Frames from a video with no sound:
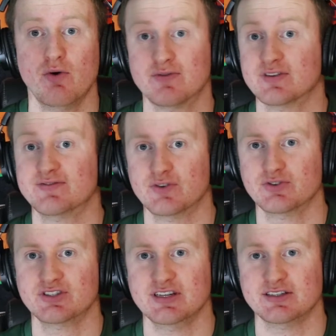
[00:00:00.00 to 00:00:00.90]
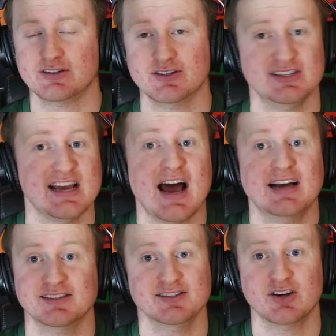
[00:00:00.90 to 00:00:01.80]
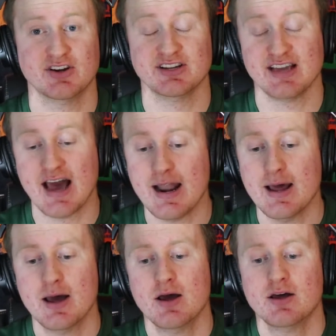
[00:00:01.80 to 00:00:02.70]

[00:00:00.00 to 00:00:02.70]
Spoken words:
over a full season, because he hasn't done it yet.